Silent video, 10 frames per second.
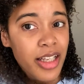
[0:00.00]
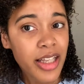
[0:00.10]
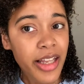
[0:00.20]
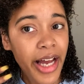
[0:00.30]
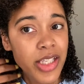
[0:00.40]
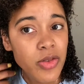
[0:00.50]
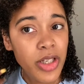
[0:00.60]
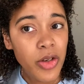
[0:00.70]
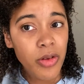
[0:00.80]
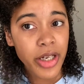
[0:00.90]
That's what
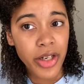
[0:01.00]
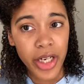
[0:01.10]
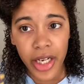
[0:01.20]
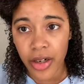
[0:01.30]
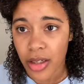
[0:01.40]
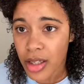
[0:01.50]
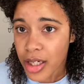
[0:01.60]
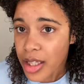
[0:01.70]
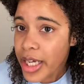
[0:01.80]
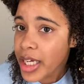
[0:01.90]
you want your hair to
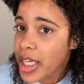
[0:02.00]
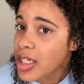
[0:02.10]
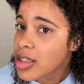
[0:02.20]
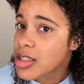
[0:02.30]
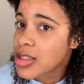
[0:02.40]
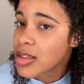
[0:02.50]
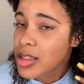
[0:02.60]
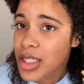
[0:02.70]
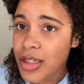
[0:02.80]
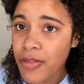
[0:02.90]
look like. And it's
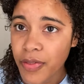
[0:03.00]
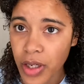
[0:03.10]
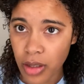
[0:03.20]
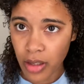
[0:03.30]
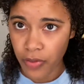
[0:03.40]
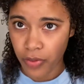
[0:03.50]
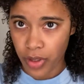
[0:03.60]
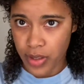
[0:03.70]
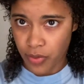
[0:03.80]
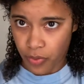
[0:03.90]
looking fairly
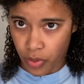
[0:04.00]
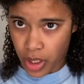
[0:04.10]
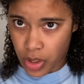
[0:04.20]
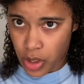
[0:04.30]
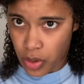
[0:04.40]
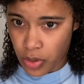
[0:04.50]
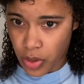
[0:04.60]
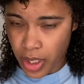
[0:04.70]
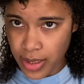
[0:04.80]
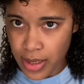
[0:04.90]
frizz-free too. So
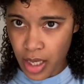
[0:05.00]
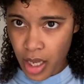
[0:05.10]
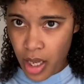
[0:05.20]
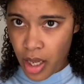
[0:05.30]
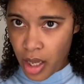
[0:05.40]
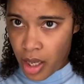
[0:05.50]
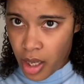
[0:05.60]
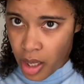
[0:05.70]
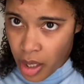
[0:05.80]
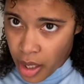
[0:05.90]
that's
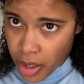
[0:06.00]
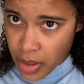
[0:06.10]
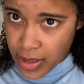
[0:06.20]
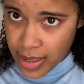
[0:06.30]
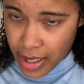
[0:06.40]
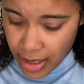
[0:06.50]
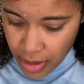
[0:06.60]
a good sign that the